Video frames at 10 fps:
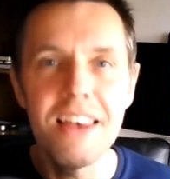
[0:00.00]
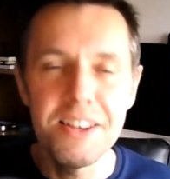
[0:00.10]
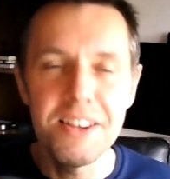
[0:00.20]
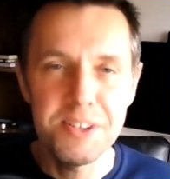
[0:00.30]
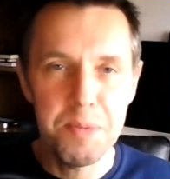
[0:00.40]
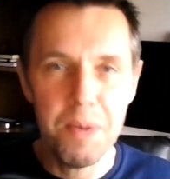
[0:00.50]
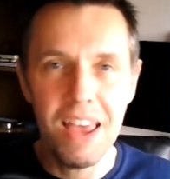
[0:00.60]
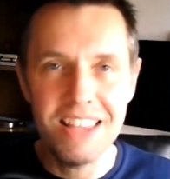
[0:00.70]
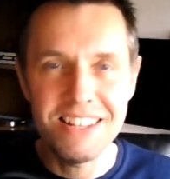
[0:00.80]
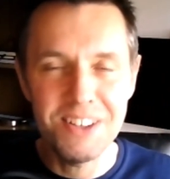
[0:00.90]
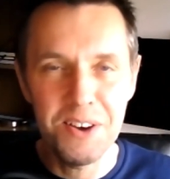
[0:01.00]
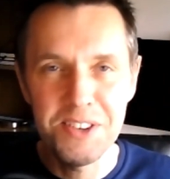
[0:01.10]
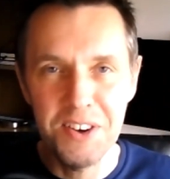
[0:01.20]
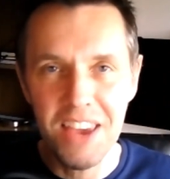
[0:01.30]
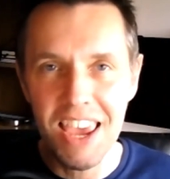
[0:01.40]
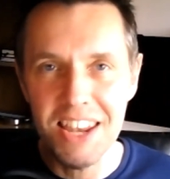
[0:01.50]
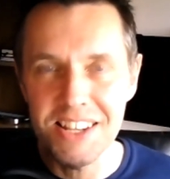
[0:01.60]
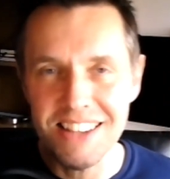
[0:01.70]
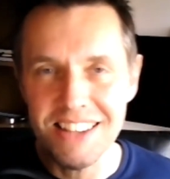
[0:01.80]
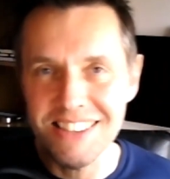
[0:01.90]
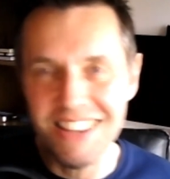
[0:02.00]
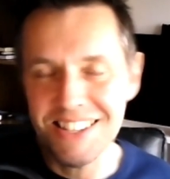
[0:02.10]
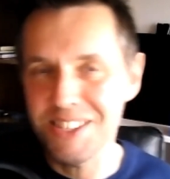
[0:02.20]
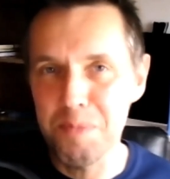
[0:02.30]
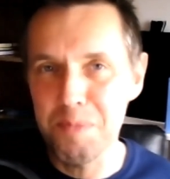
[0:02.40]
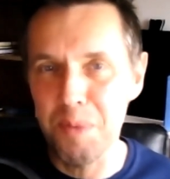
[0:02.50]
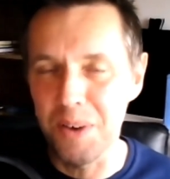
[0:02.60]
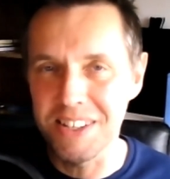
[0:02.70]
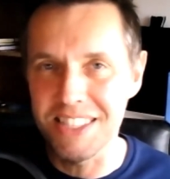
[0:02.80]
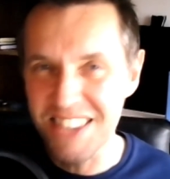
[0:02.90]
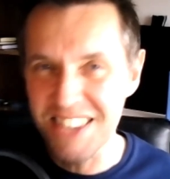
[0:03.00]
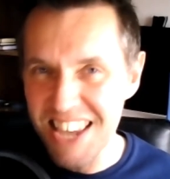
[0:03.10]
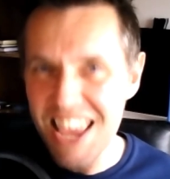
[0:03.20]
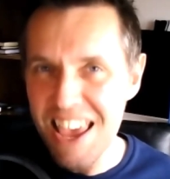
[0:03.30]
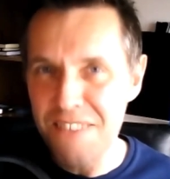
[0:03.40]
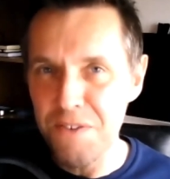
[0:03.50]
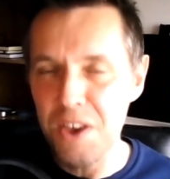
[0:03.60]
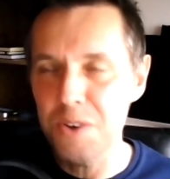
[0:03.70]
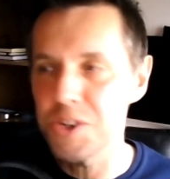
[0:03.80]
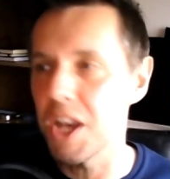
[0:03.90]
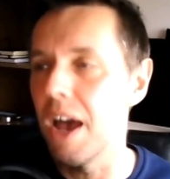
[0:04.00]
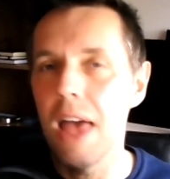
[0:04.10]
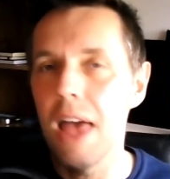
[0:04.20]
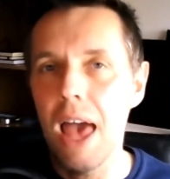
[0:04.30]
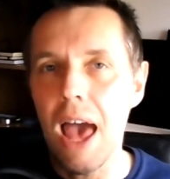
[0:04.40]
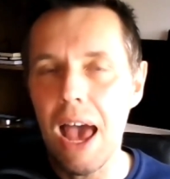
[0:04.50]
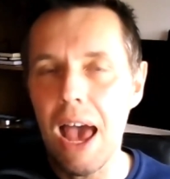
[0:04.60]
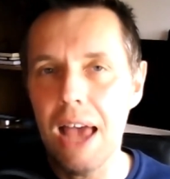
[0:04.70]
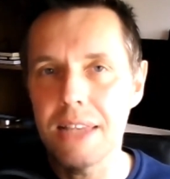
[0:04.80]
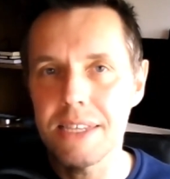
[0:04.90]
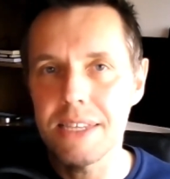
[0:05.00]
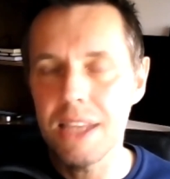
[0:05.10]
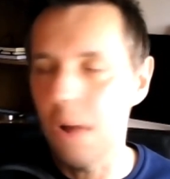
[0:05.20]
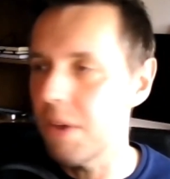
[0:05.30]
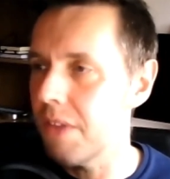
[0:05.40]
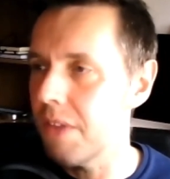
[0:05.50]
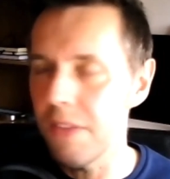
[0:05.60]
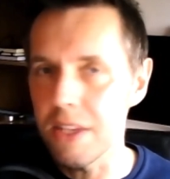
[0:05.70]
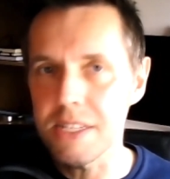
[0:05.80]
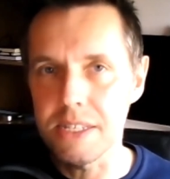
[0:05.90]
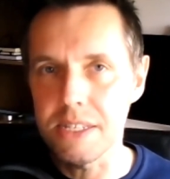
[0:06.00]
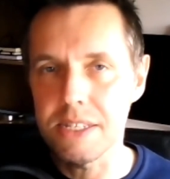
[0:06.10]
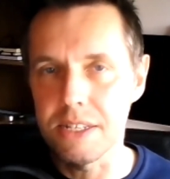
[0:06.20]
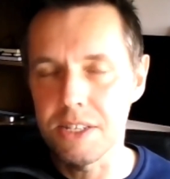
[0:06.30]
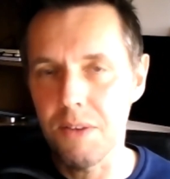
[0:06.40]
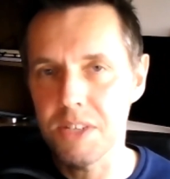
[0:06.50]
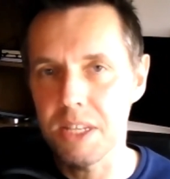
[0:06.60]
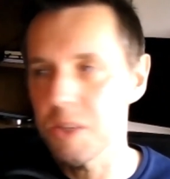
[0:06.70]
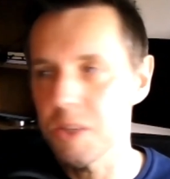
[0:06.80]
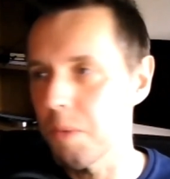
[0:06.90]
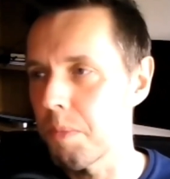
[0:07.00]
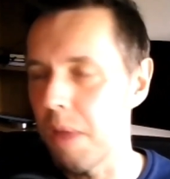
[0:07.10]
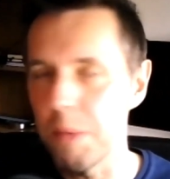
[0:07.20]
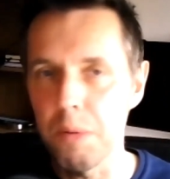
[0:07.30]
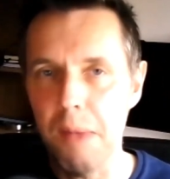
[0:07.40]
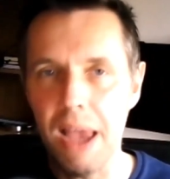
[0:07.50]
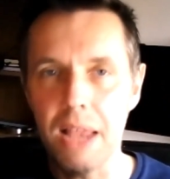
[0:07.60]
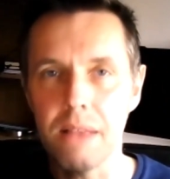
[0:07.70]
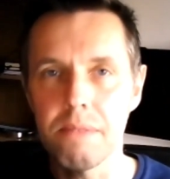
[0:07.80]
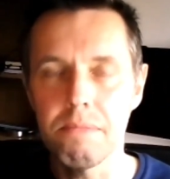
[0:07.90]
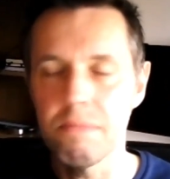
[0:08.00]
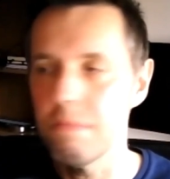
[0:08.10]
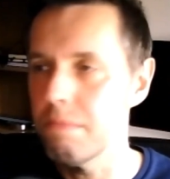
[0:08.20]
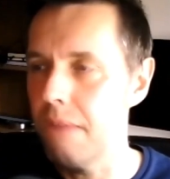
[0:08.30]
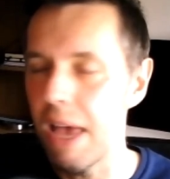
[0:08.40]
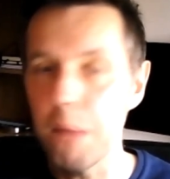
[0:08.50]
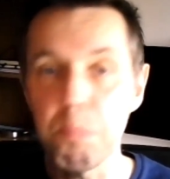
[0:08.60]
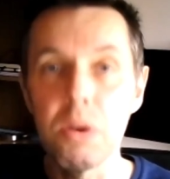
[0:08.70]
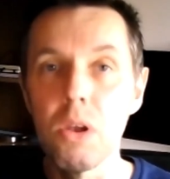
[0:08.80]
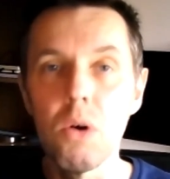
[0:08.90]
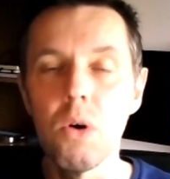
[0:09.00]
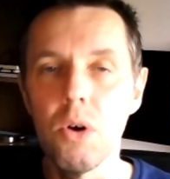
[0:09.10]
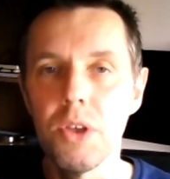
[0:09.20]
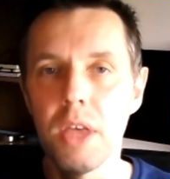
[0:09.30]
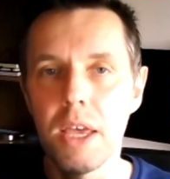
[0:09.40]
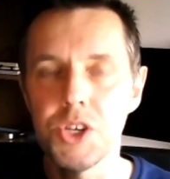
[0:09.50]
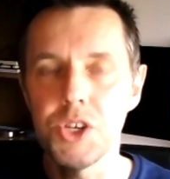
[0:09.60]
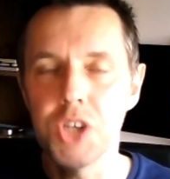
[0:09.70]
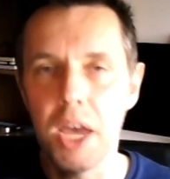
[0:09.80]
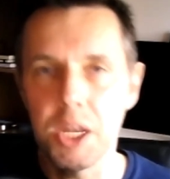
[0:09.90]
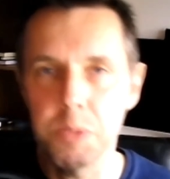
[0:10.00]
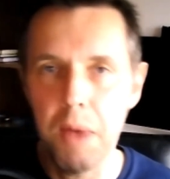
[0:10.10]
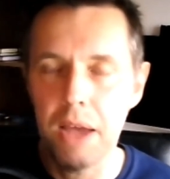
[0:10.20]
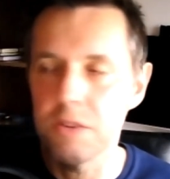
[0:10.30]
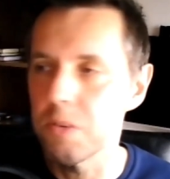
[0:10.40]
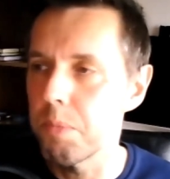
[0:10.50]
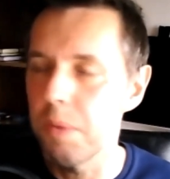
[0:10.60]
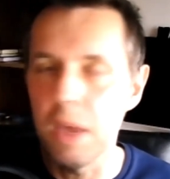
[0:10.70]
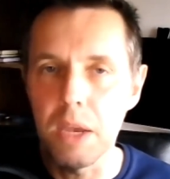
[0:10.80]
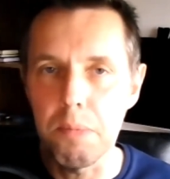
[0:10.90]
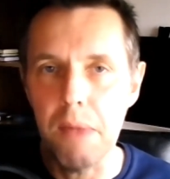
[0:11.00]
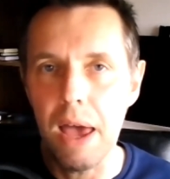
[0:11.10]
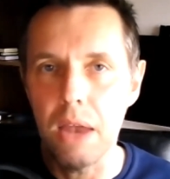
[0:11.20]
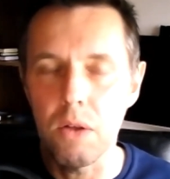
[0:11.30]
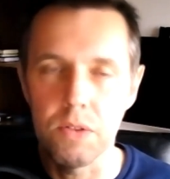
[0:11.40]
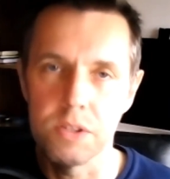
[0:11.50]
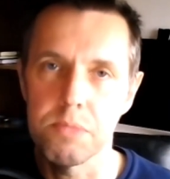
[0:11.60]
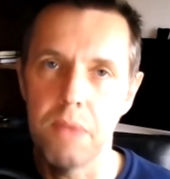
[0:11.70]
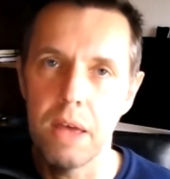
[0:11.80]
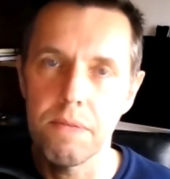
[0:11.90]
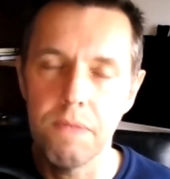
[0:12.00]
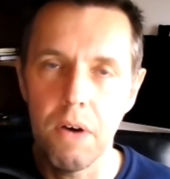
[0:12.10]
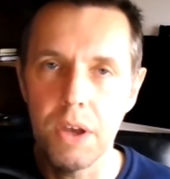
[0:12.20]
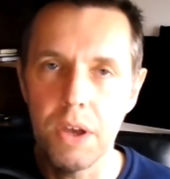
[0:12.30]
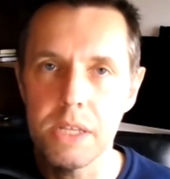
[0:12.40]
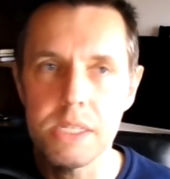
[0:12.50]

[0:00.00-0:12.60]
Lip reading: to plague the Doctor again at some point in the near future. And, in this instance, obviously some people may applaud his change back to being a man. Others may find it,